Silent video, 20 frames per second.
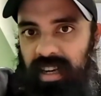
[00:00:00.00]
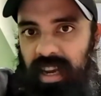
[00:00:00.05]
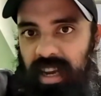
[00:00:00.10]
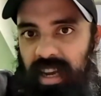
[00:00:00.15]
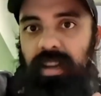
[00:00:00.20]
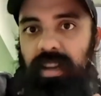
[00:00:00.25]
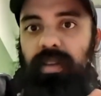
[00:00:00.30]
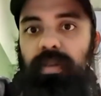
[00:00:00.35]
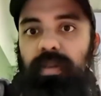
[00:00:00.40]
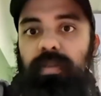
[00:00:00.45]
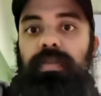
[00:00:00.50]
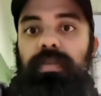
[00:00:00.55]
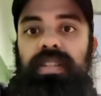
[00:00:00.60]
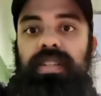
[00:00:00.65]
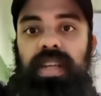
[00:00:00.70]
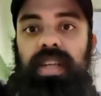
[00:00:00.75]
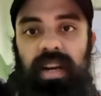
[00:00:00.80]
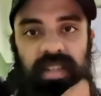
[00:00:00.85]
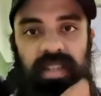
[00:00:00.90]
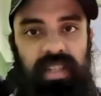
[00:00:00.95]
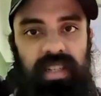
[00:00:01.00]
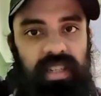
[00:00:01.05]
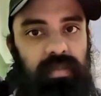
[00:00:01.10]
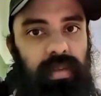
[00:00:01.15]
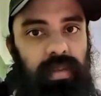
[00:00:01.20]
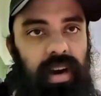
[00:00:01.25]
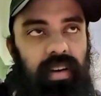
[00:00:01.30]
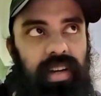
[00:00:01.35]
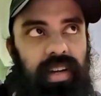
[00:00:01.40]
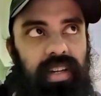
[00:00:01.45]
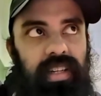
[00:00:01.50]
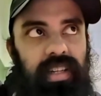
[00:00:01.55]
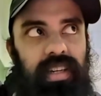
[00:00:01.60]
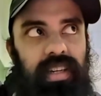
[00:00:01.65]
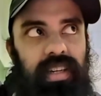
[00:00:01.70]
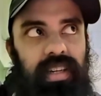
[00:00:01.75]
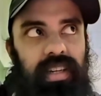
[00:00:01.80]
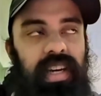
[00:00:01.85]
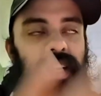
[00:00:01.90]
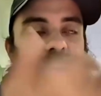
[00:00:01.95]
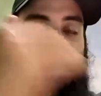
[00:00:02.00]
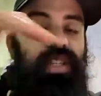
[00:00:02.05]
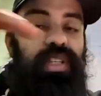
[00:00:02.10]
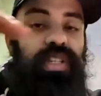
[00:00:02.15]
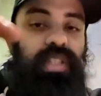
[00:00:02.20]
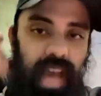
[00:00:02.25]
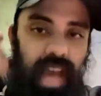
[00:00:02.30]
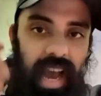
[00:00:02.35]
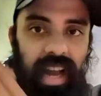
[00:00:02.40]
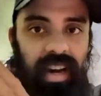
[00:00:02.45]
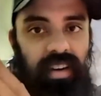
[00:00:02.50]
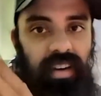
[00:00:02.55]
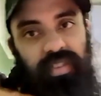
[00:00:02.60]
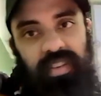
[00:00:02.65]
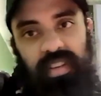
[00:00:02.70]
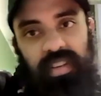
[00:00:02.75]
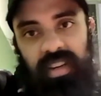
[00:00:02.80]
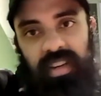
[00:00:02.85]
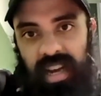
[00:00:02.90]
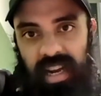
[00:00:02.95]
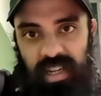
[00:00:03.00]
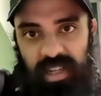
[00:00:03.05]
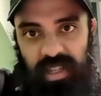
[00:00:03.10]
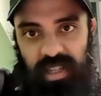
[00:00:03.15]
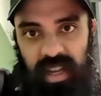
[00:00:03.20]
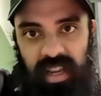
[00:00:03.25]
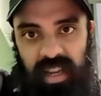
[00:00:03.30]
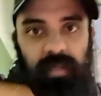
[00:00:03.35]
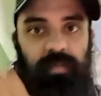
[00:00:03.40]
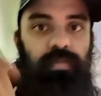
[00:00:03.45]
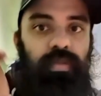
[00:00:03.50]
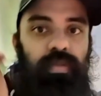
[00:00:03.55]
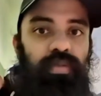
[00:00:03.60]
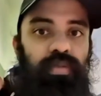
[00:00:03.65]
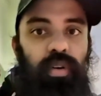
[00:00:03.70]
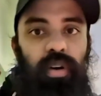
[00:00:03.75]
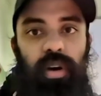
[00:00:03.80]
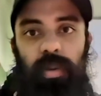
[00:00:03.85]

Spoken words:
And it's customary to stand for the national anthem before